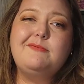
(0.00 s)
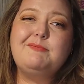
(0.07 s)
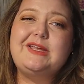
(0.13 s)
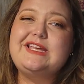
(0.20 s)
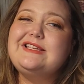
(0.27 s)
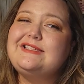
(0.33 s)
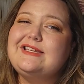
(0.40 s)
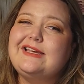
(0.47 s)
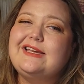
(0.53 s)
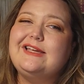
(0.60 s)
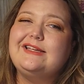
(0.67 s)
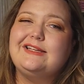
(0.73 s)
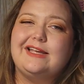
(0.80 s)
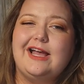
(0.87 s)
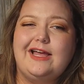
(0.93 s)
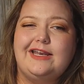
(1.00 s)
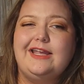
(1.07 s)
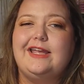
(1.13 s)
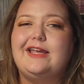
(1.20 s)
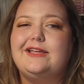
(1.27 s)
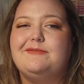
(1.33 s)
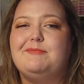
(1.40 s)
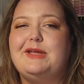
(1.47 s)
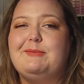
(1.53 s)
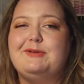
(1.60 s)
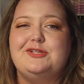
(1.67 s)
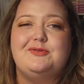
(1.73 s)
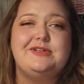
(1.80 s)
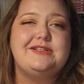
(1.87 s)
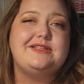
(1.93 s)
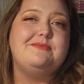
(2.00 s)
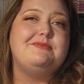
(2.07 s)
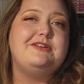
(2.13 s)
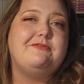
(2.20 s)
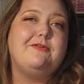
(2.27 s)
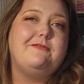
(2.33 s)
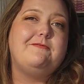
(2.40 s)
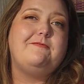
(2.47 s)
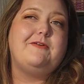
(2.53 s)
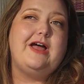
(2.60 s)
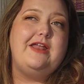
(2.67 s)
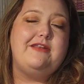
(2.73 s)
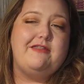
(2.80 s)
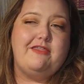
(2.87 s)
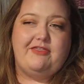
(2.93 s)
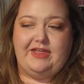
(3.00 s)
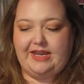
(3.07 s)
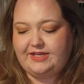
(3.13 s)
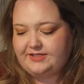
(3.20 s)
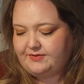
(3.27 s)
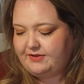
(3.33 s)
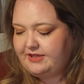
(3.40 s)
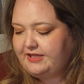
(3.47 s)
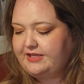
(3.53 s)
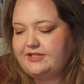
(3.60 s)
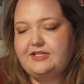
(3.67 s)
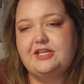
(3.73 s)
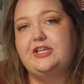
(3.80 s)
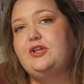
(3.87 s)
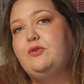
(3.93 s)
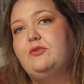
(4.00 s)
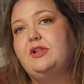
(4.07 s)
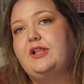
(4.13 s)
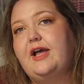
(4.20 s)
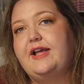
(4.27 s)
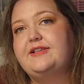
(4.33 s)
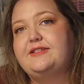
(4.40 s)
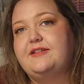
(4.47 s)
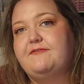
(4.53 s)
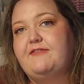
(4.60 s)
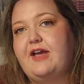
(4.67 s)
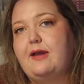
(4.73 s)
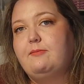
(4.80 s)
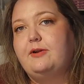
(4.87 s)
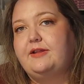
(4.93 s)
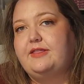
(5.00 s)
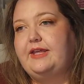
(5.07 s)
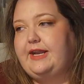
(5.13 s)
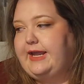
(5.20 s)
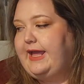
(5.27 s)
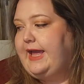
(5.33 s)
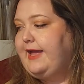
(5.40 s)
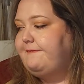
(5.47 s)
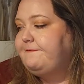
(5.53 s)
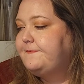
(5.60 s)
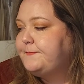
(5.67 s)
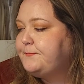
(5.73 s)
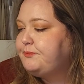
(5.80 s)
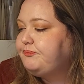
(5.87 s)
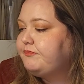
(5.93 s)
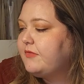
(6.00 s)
piecing it and cutting it and maybe doing some different fun things with it to utilize the fabric that I have.